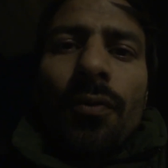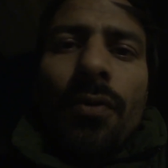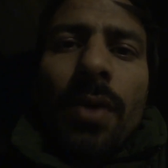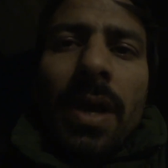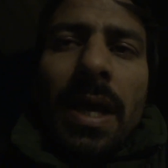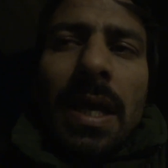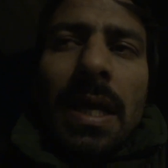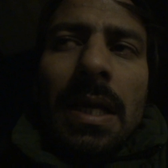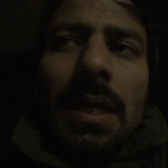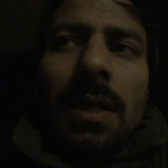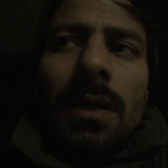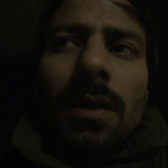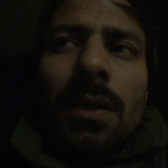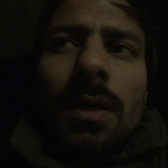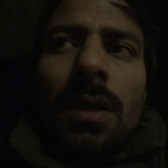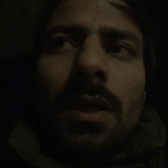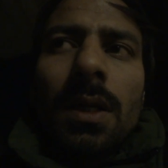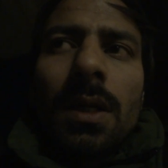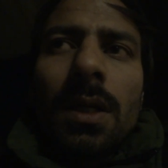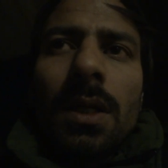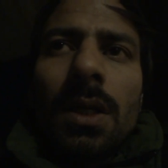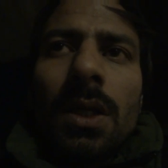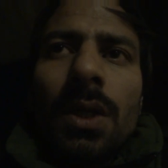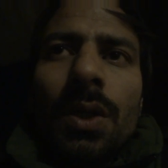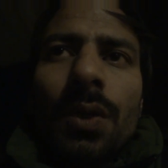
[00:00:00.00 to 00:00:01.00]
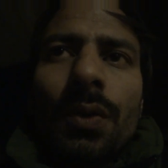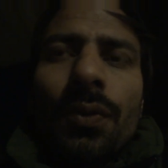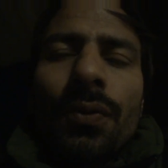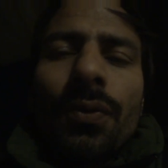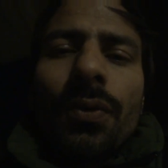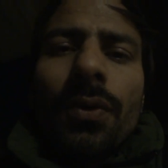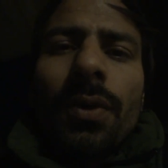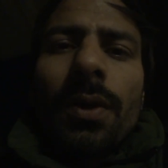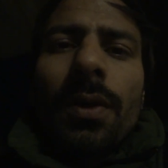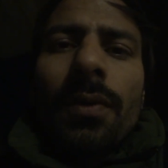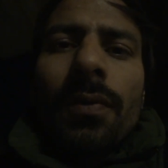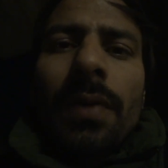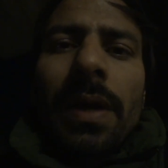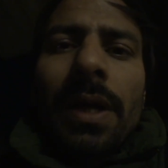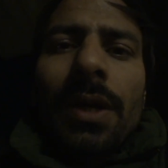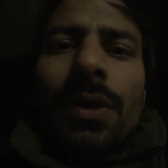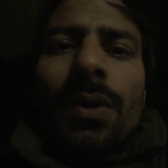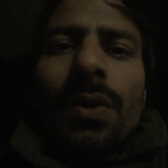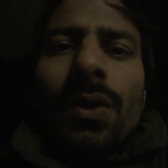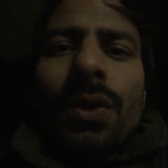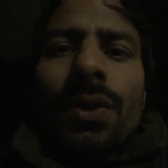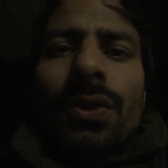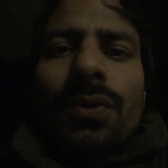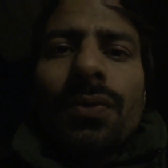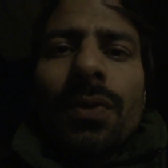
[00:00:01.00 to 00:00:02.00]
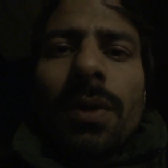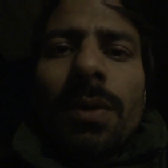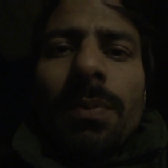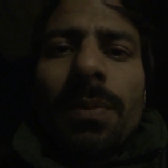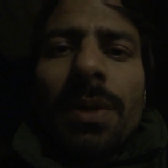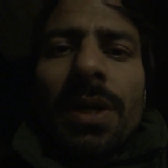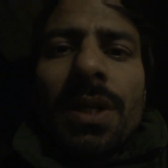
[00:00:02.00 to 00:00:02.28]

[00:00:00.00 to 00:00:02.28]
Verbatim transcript: vein for the varicose vein